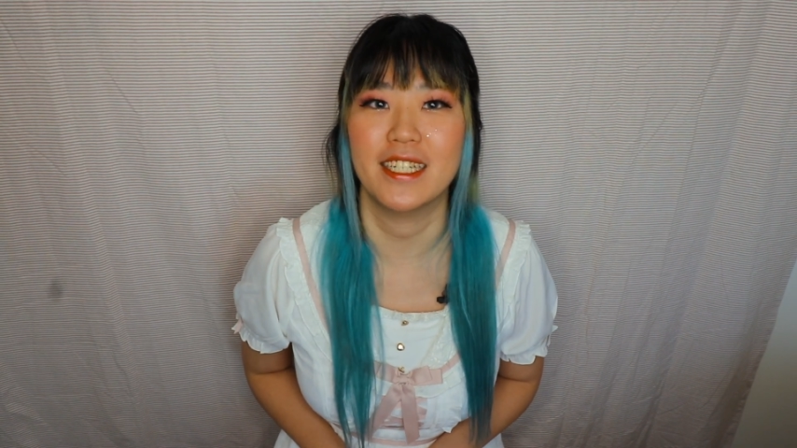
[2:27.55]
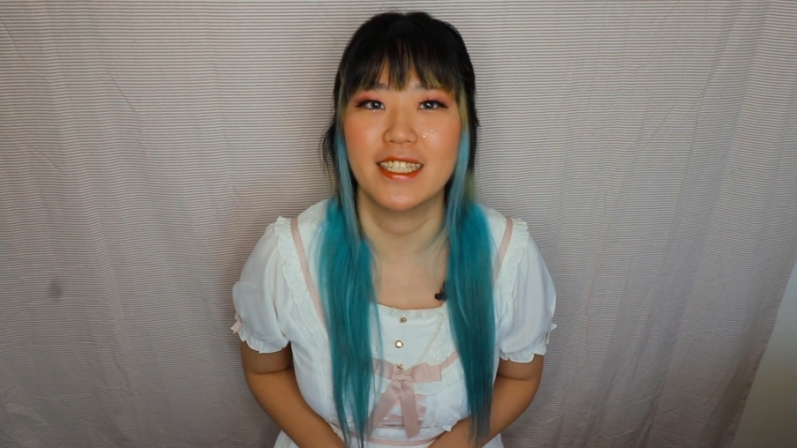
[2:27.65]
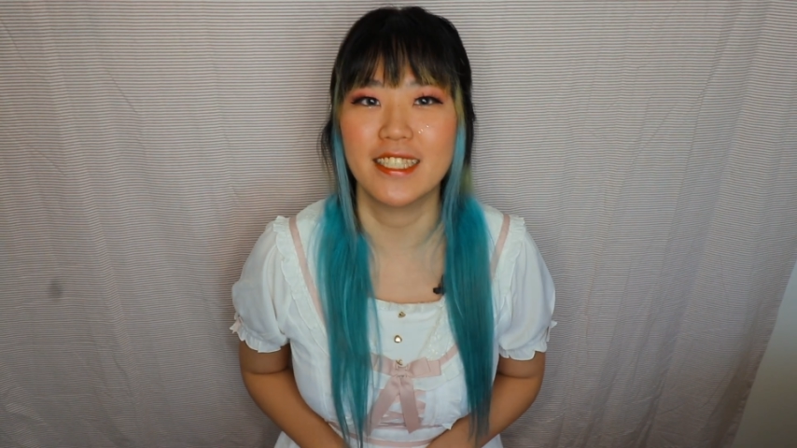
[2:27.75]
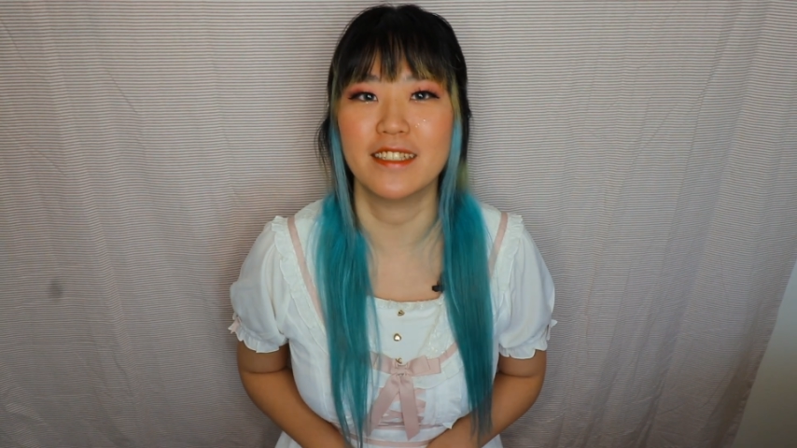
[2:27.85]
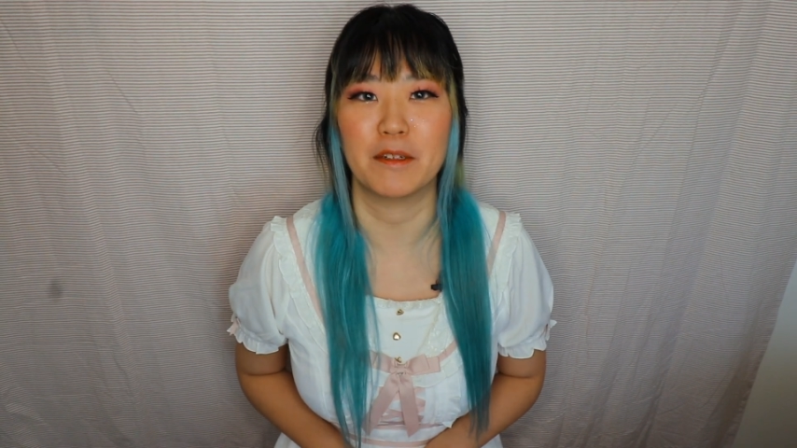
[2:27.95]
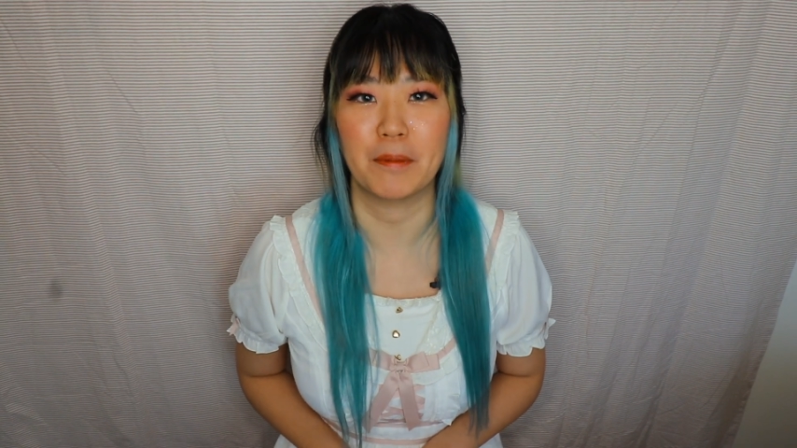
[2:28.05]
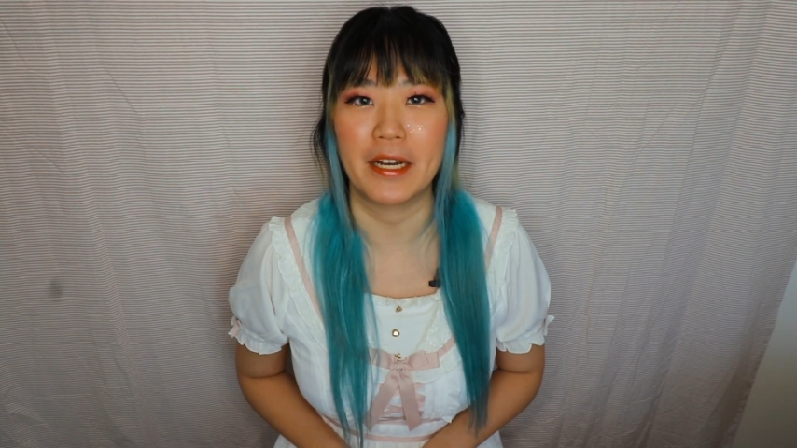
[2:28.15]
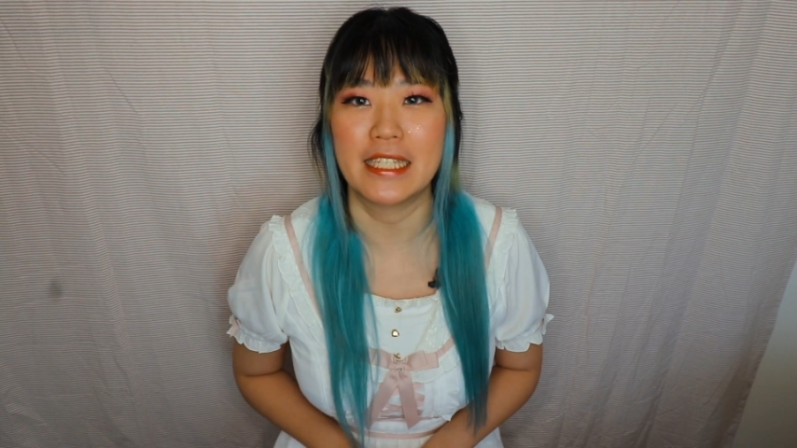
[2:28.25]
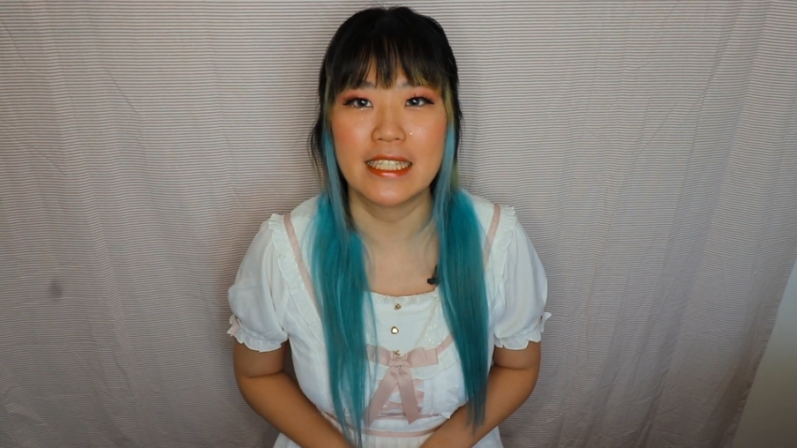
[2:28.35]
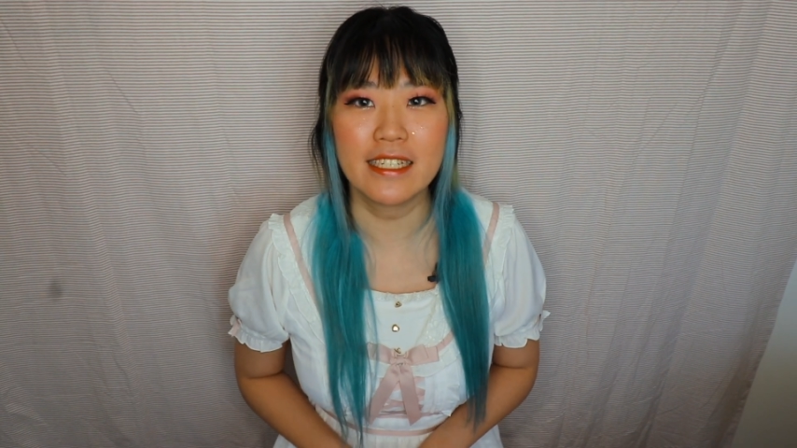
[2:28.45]
It's a little
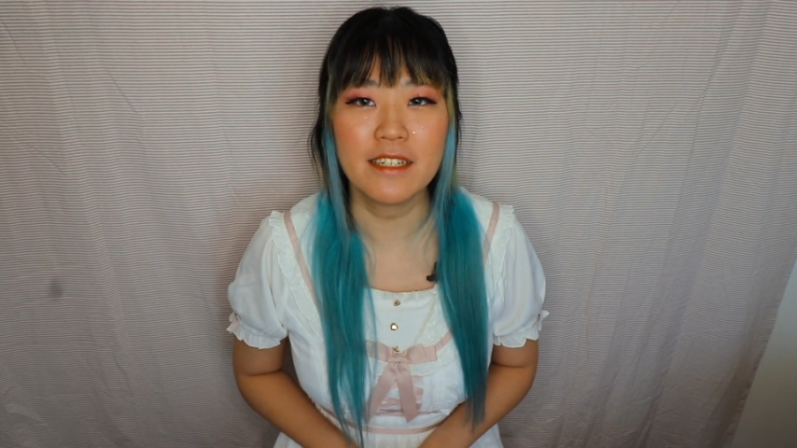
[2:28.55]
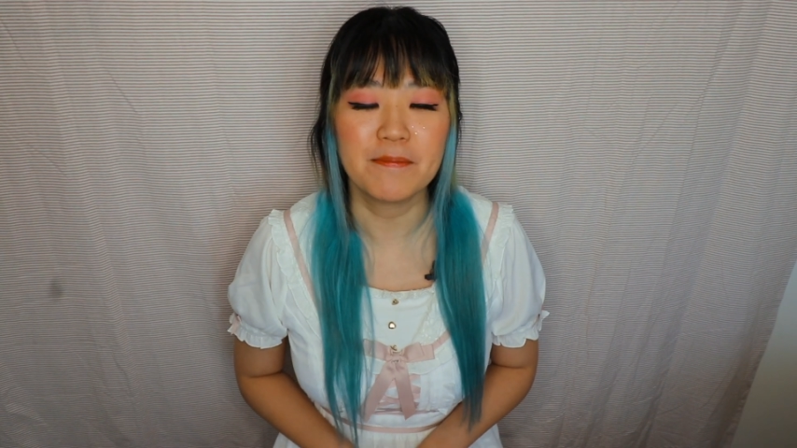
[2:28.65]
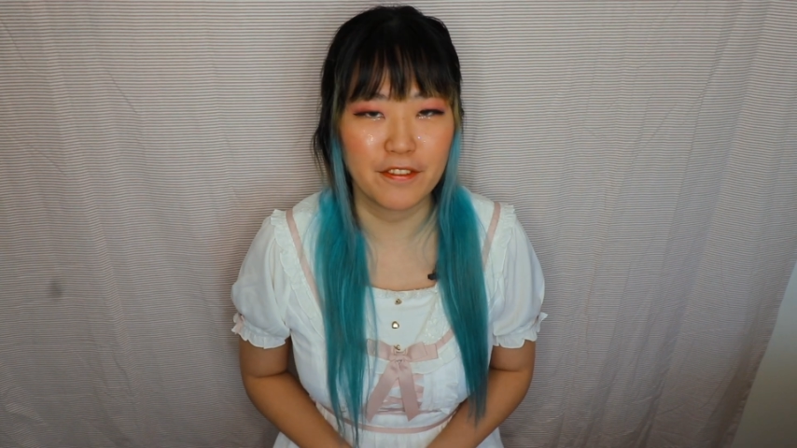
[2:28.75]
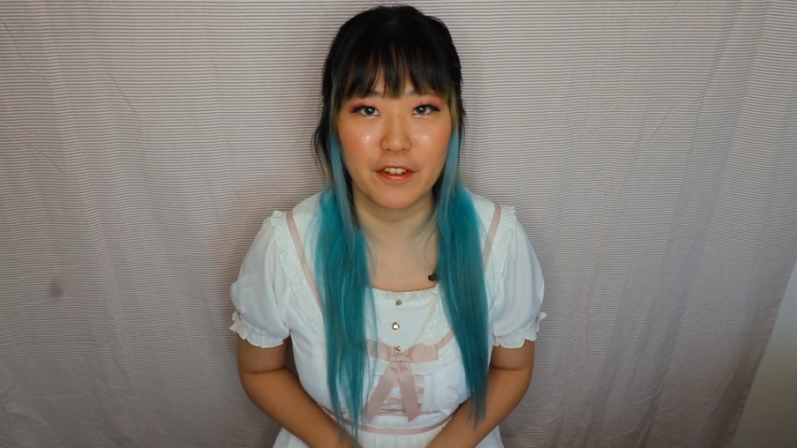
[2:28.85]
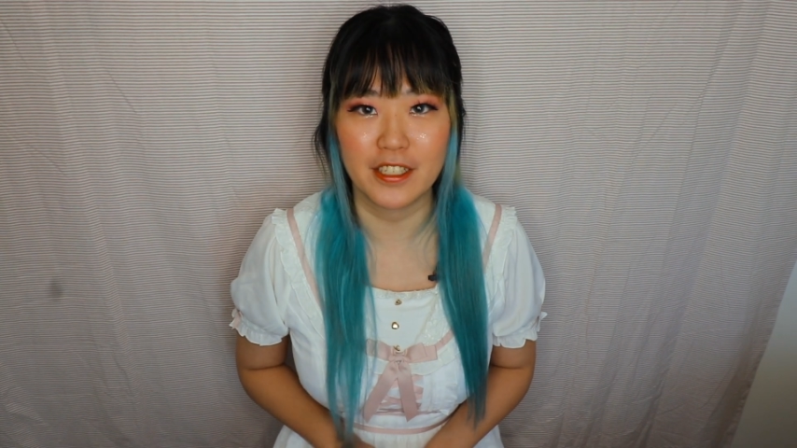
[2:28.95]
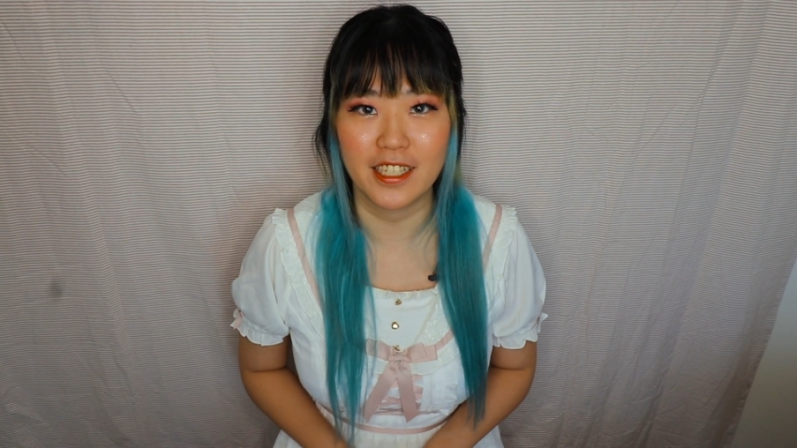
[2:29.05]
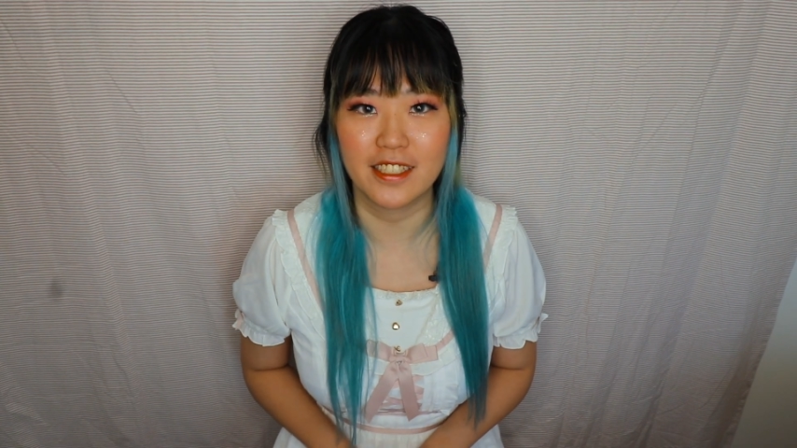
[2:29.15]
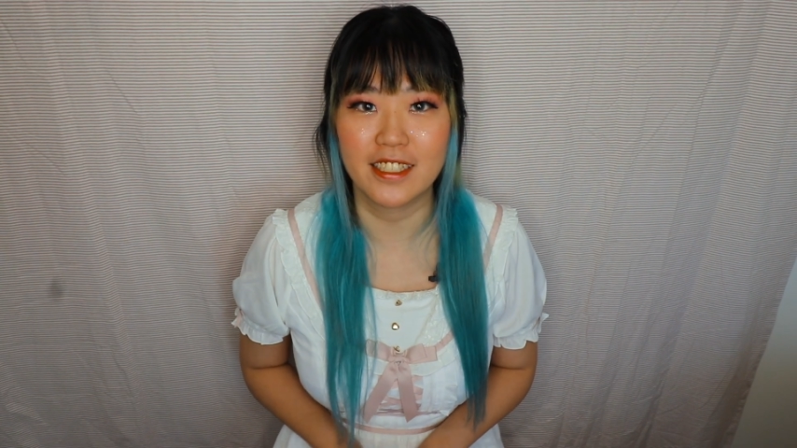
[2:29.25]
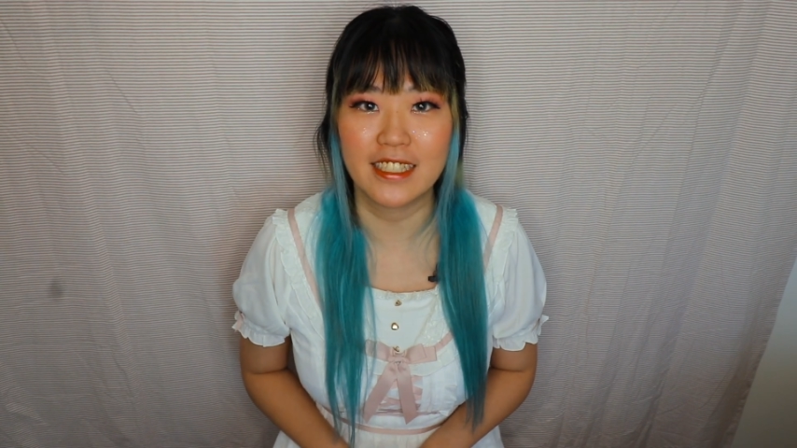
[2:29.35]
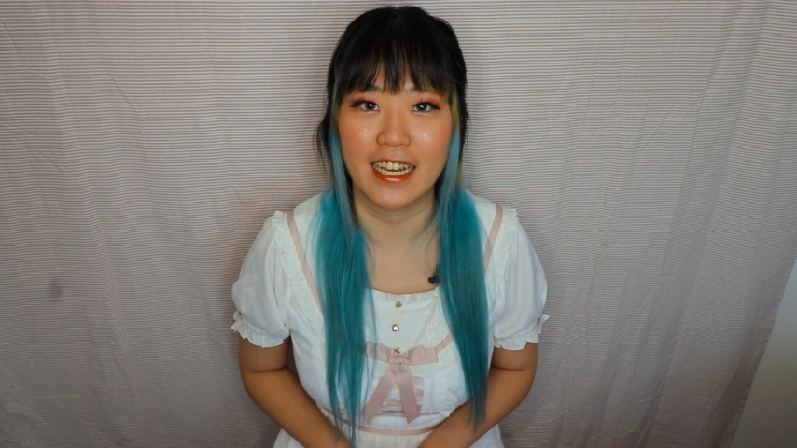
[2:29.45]
pricey for
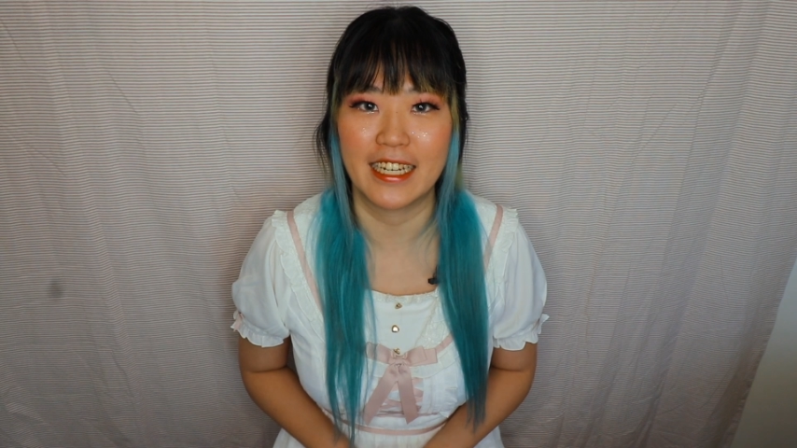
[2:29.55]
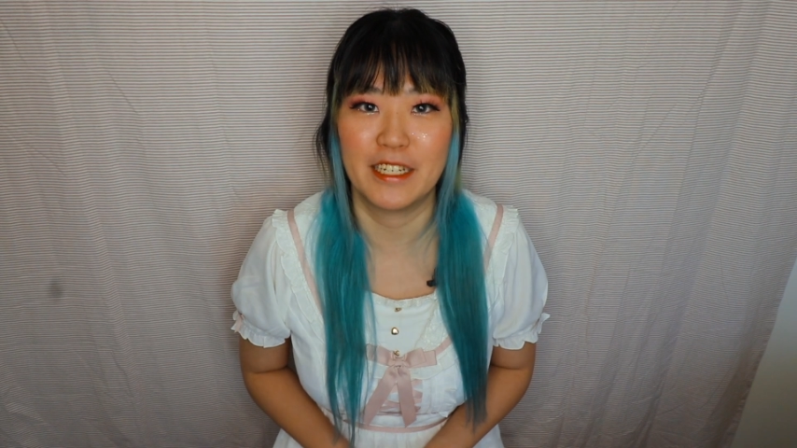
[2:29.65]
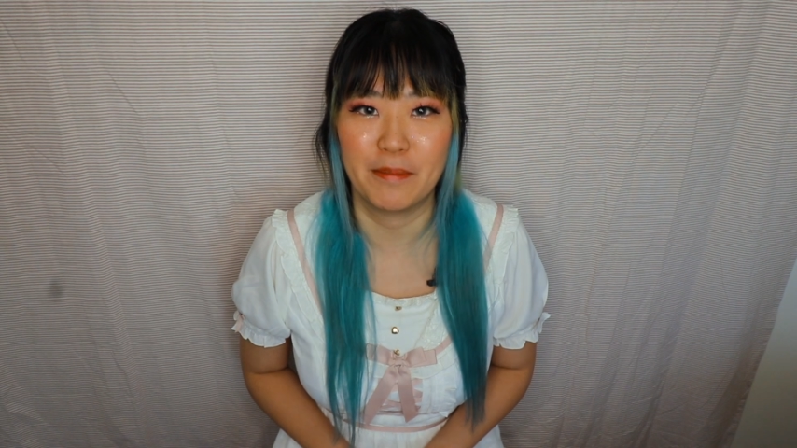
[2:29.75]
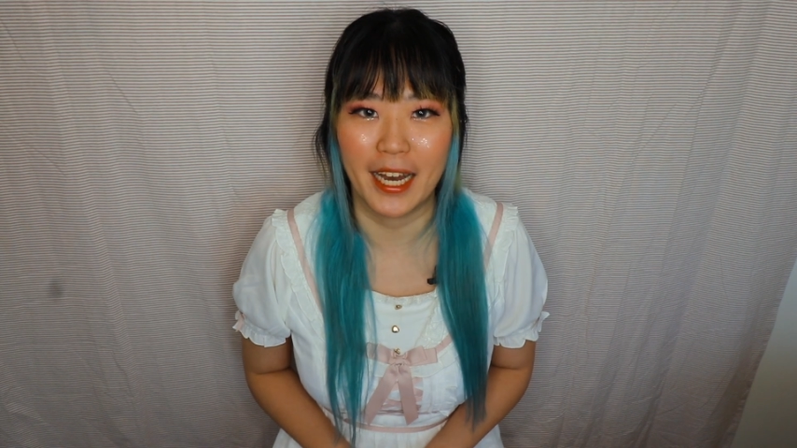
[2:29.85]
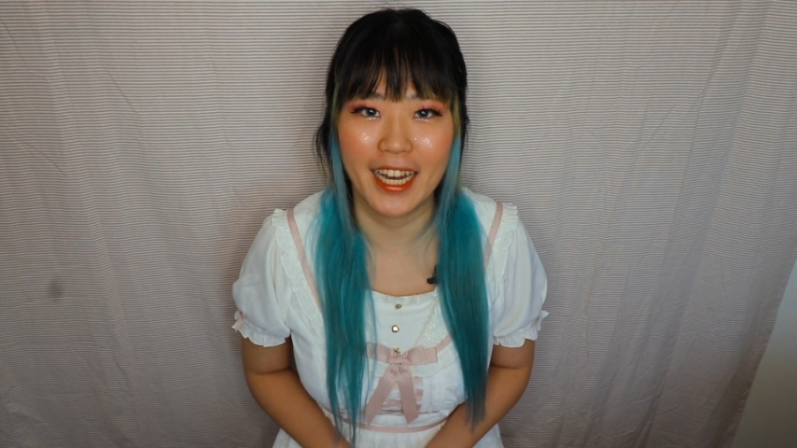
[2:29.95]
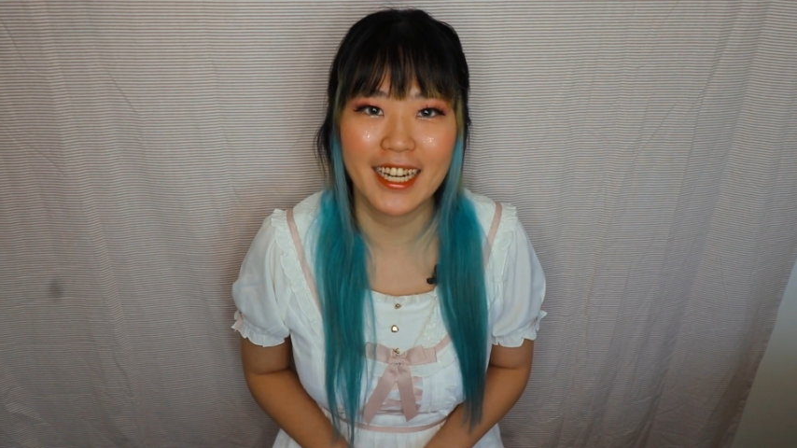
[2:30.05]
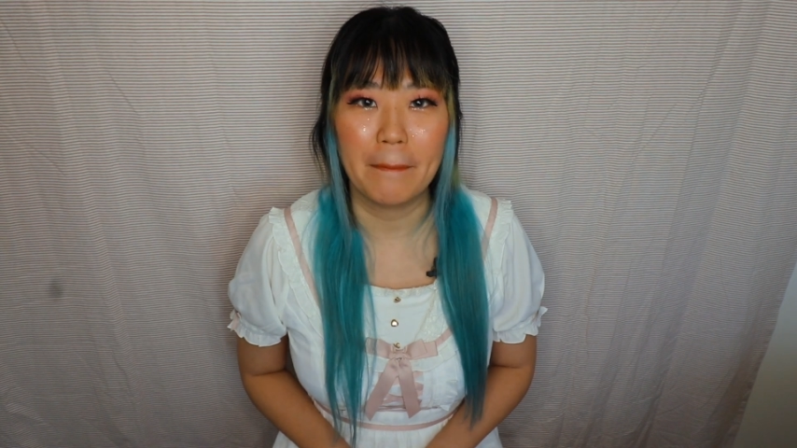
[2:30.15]
such a tiny bag.